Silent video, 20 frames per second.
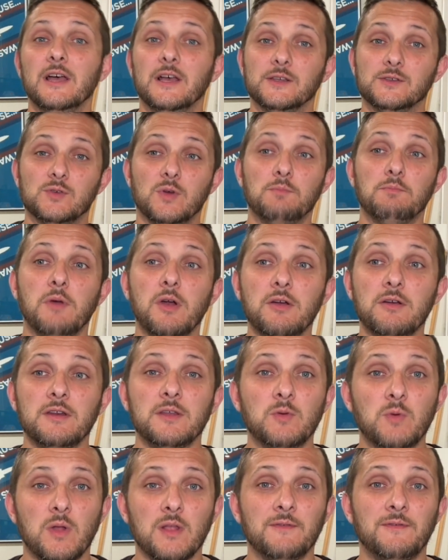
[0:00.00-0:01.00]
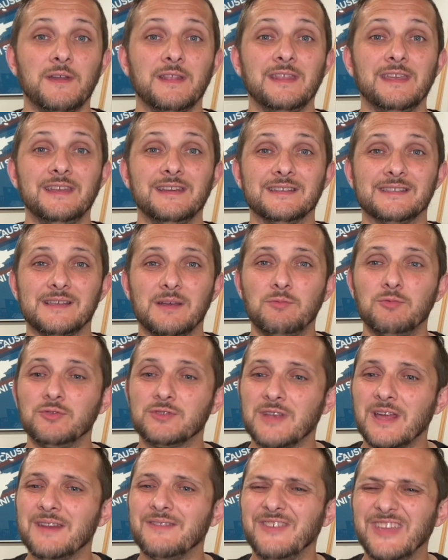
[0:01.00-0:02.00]
So a marketing qualified lead is someone who's
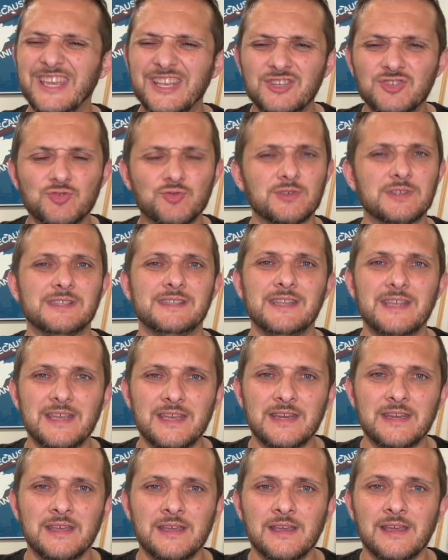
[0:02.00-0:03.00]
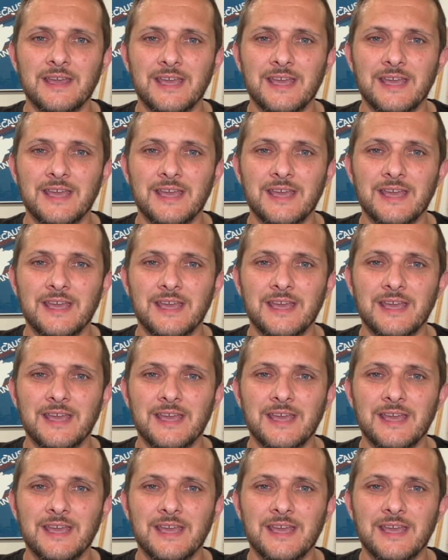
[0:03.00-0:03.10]
kind of interested